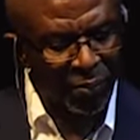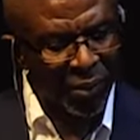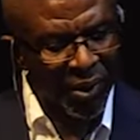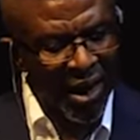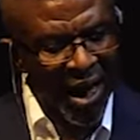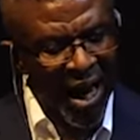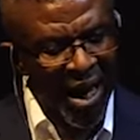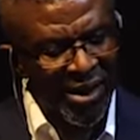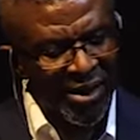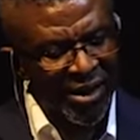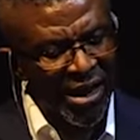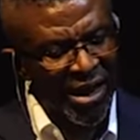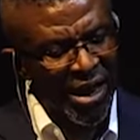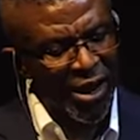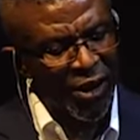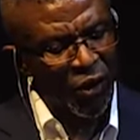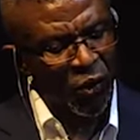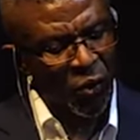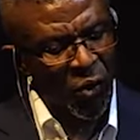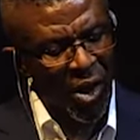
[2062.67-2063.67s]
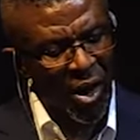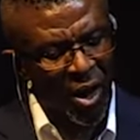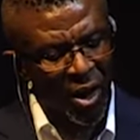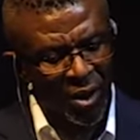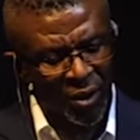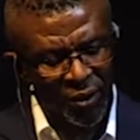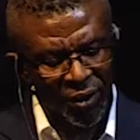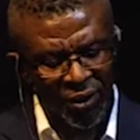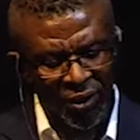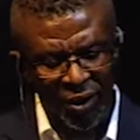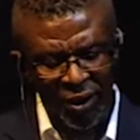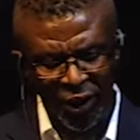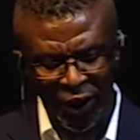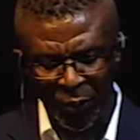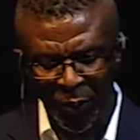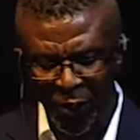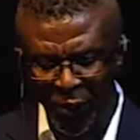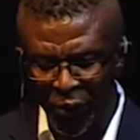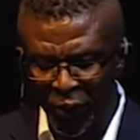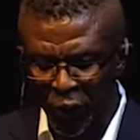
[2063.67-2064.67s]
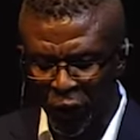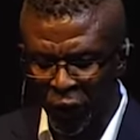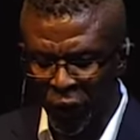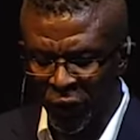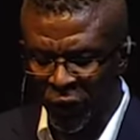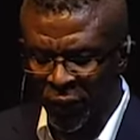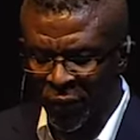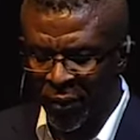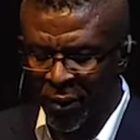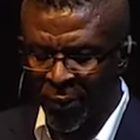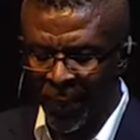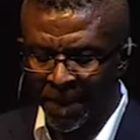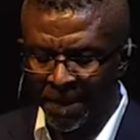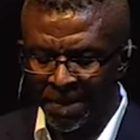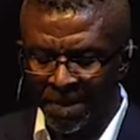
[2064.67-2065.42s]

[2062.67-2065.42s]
symbolized Israel's spiritual